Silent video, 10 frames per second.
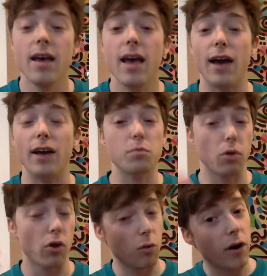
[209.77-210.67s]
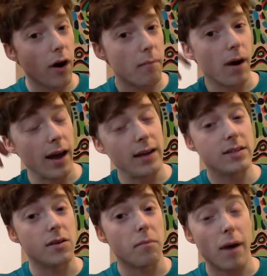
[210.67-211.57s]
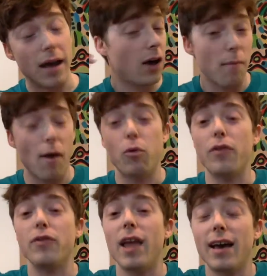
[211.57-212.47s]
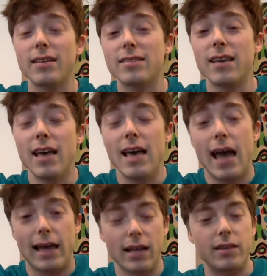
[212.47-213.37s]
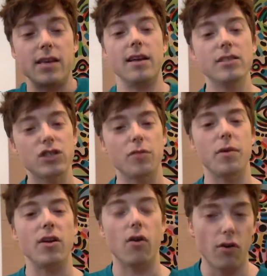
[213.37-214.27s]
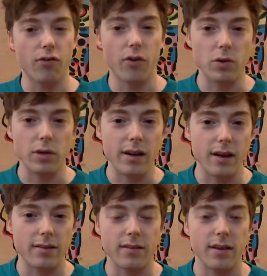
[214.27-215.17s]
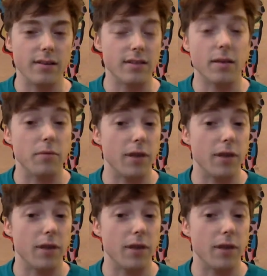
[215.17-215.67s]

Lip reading: Explore what our mind might come up with next and let the instrument also lead us into something